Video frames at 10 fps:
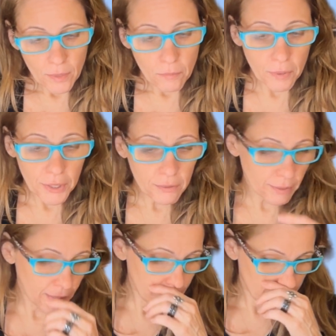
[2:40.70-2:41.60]

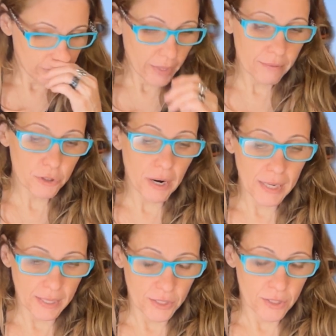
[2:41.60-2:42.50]
Mercury, of a dry
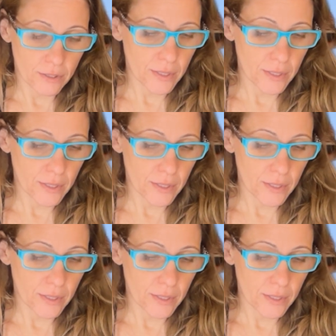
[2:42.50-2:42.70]
nature,